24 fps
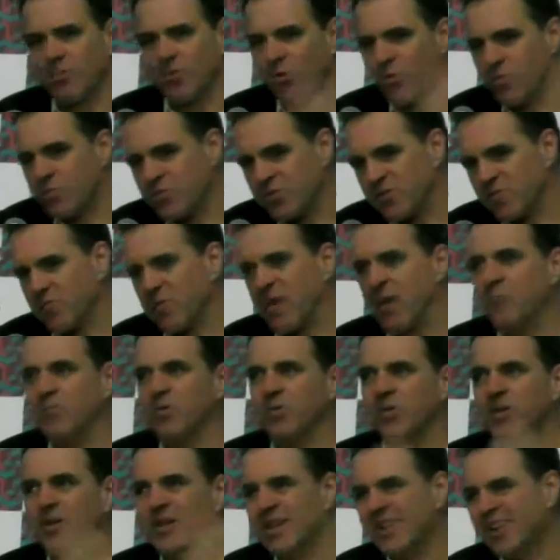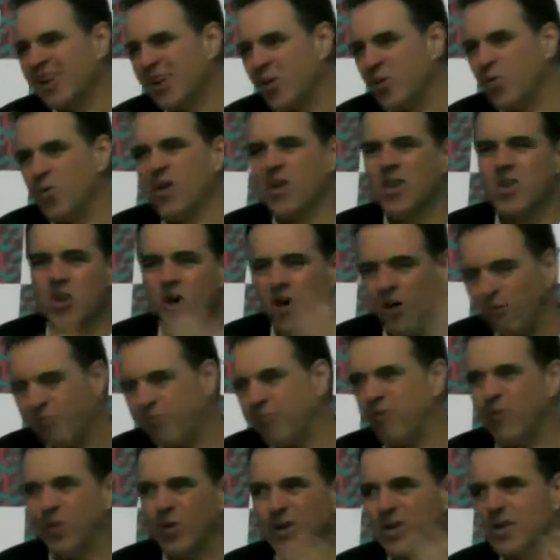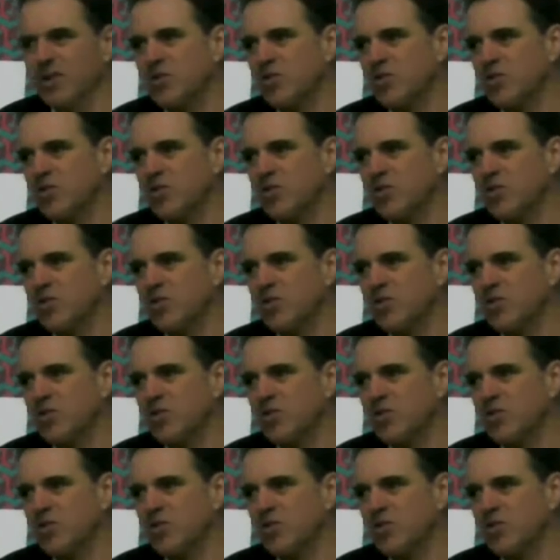groups of people who are not fully